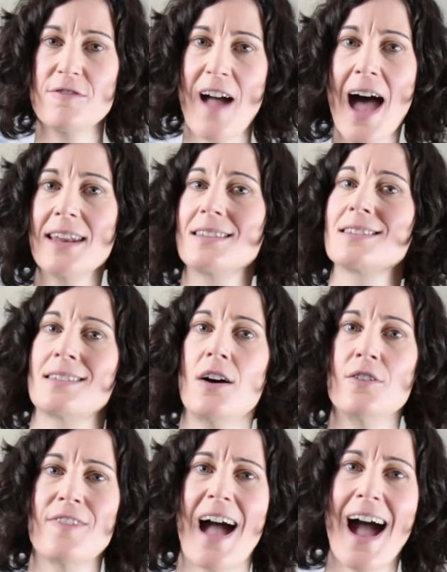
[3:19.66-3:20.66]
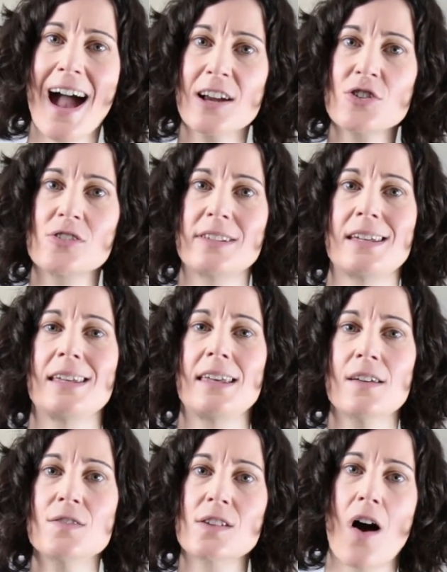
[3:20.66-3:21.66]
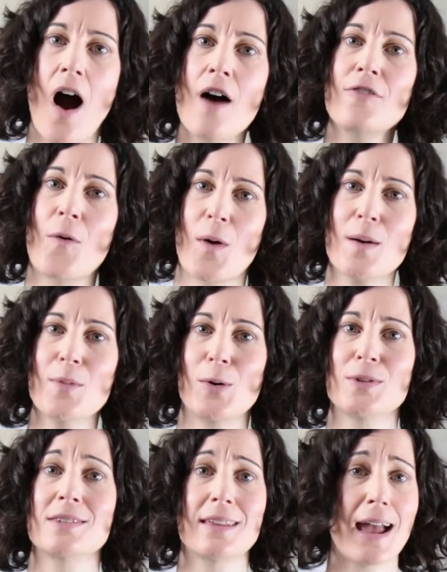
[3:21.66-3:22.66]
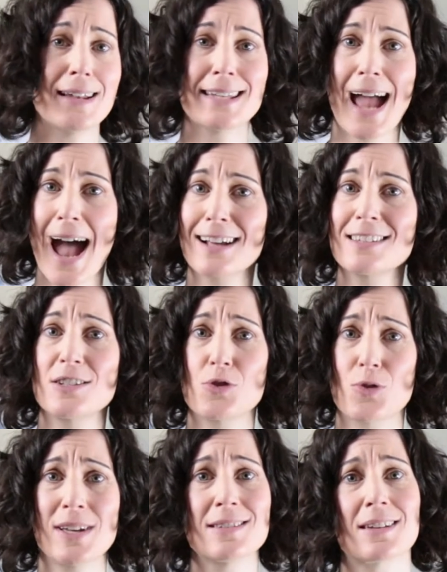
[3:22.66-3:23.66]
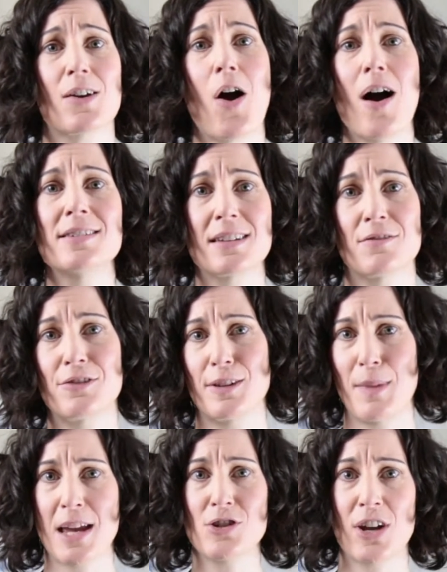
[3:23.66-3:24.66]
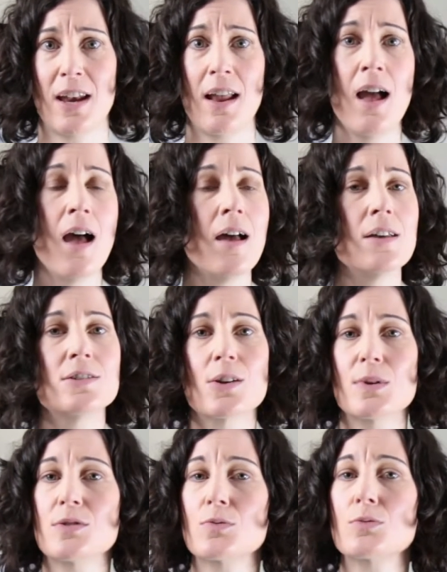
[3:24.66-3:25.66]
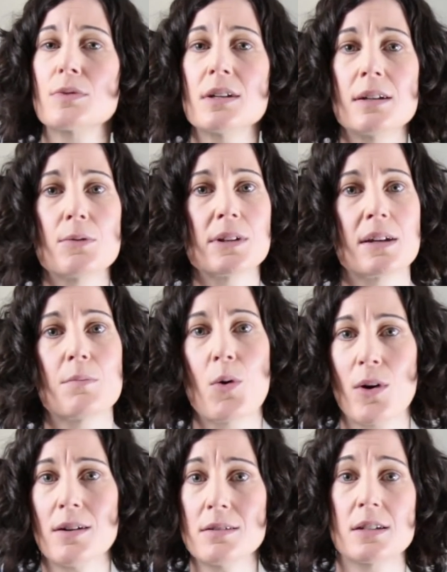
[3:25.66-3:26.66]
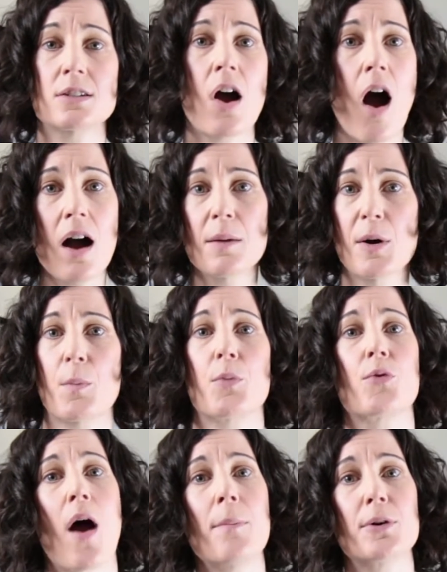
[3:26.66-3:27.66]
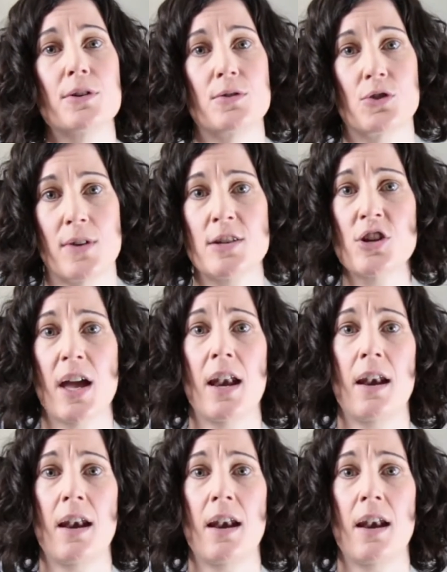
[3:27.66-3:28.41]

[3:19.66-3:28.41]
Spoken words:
fat itself actually gives off hormones that attack the joints and cause inflammation. So it's really, really important to talk about proper nutrition.